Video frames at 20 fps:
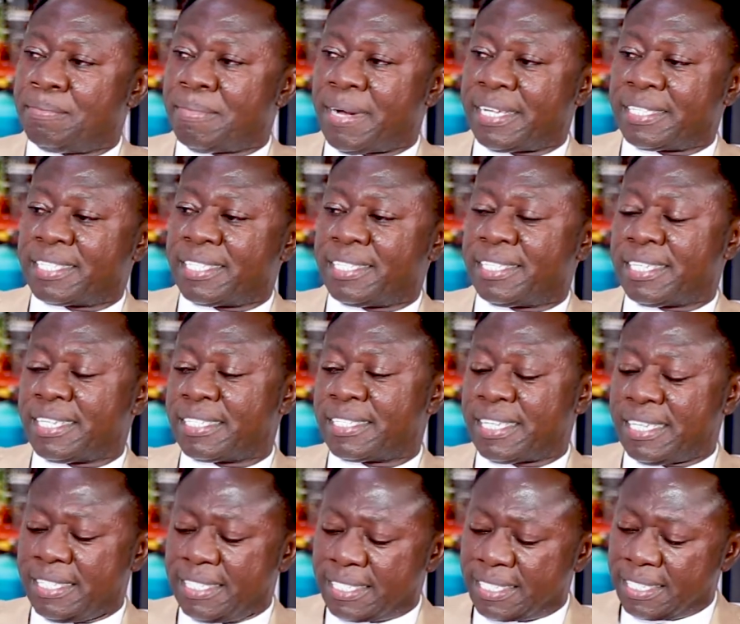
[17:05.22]
my sisters
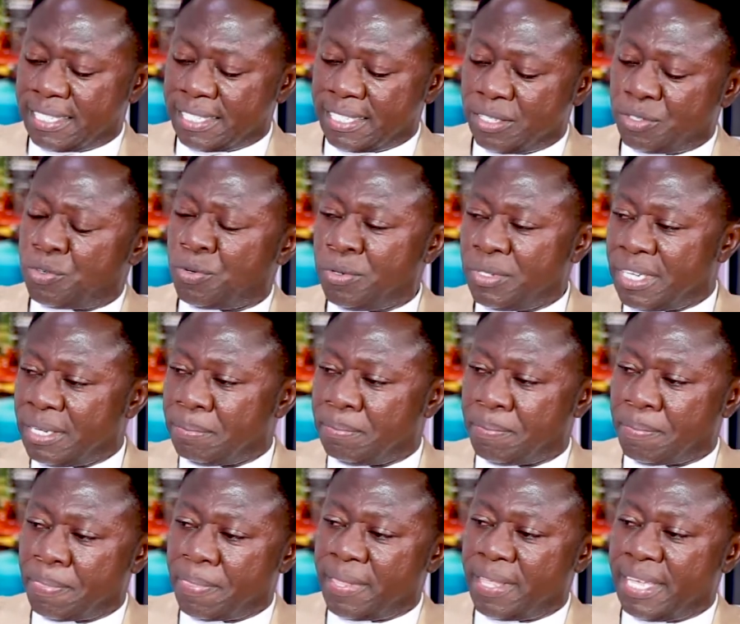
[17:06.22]
and he told them
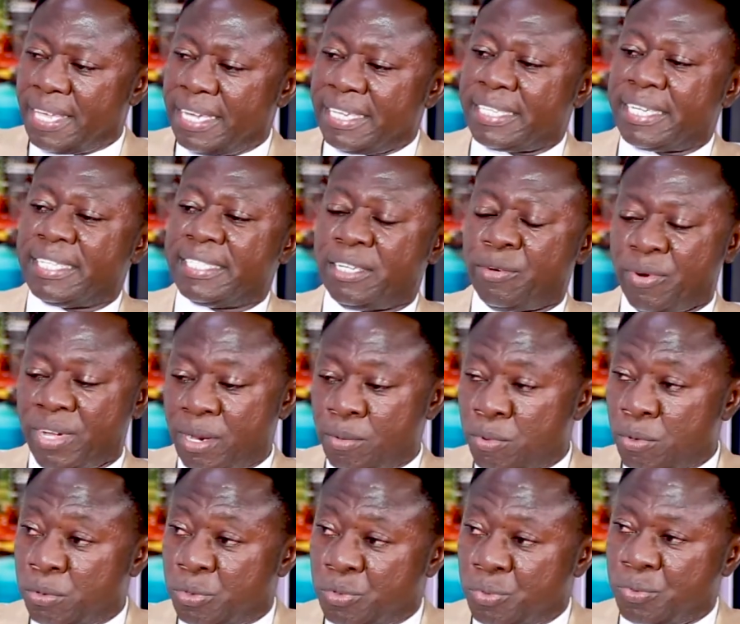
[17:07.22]
and then they were
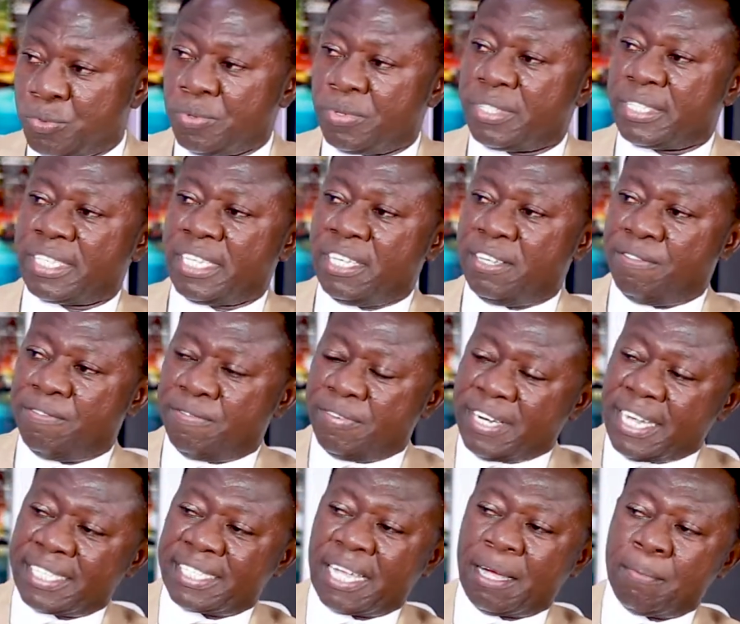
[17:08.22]
able to give
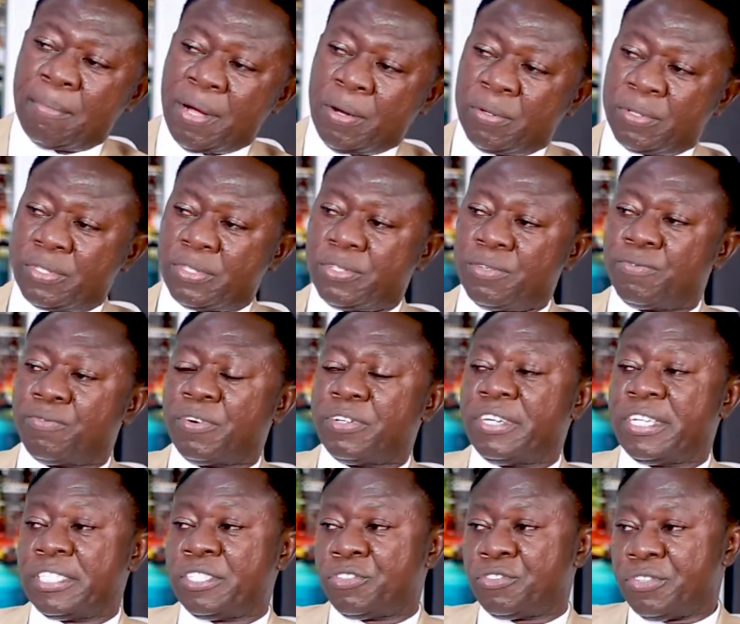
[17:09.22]
that amount for
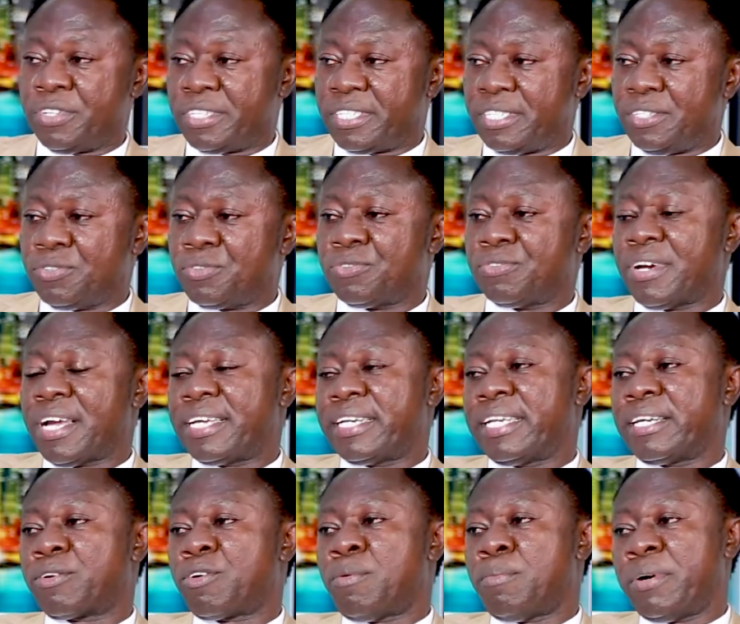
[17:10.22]
registration to write the
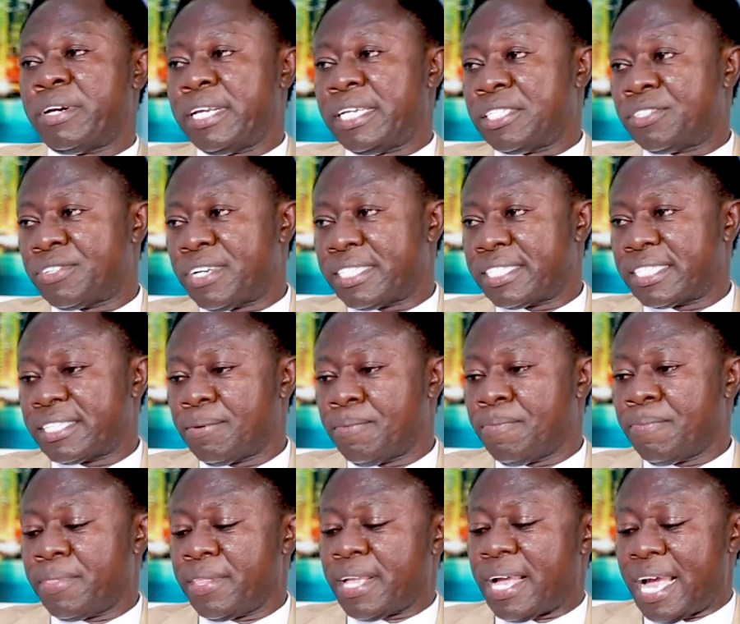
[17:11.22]
common entrance.
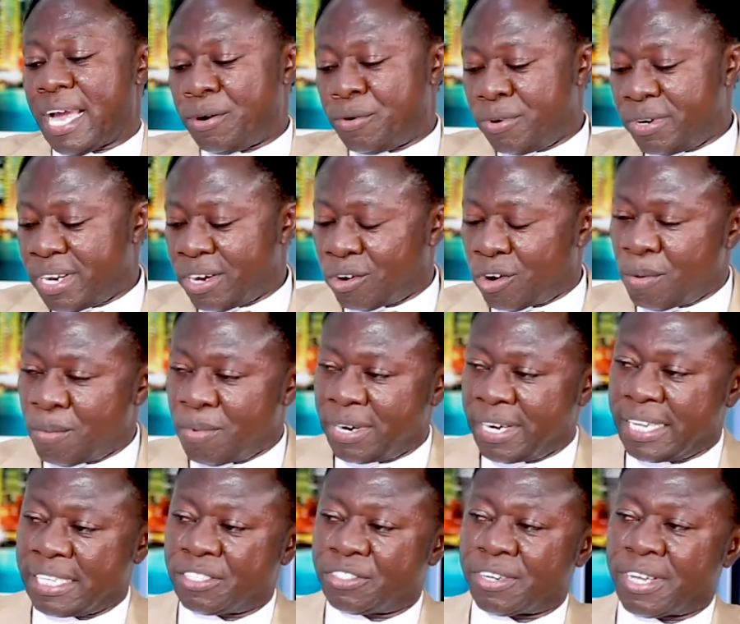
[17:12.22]
I wrote a common
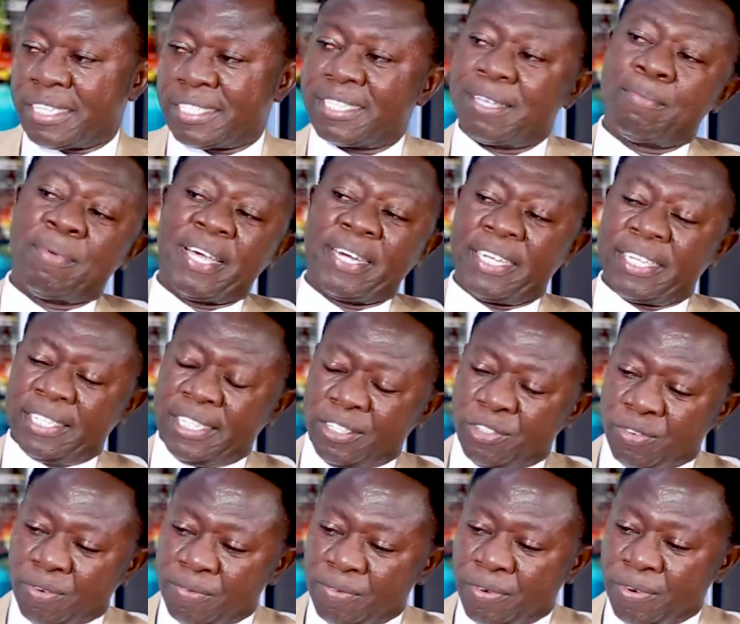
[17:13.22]
entrance, and by the grace
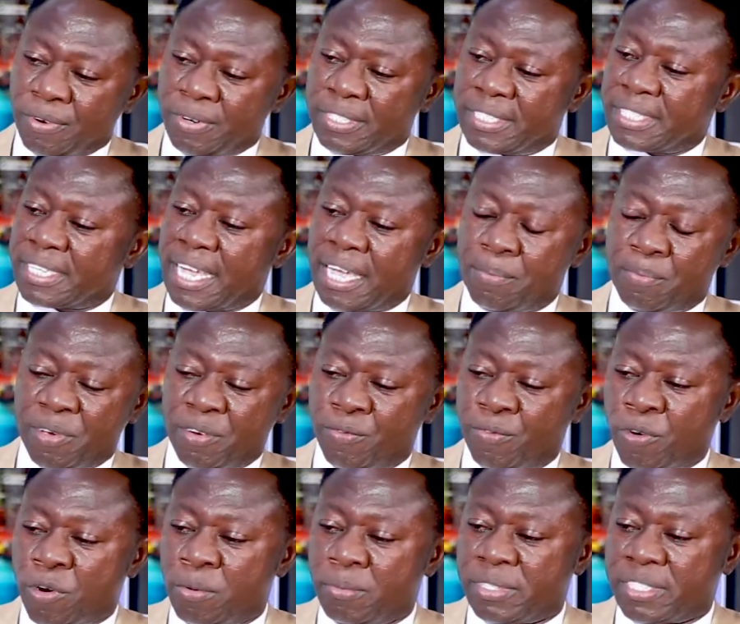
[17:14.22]
of God, I
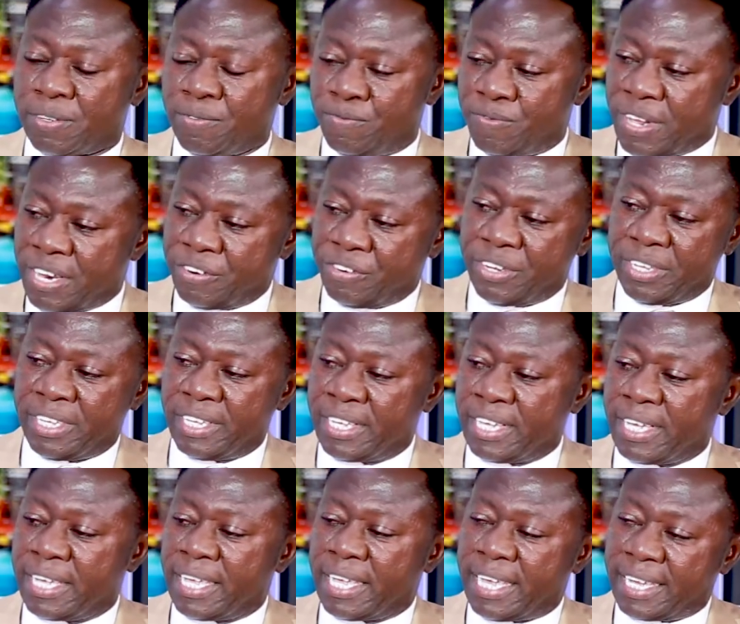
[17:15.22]
performed very
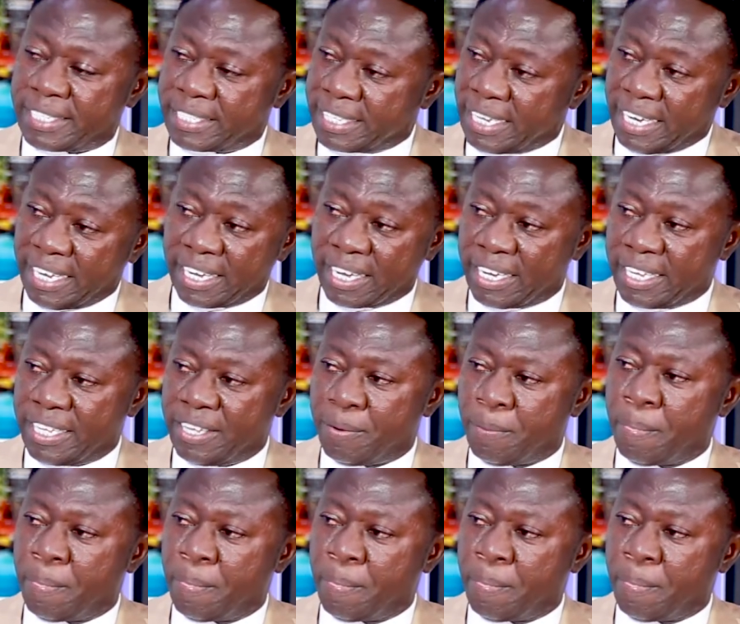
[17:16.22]
excellently.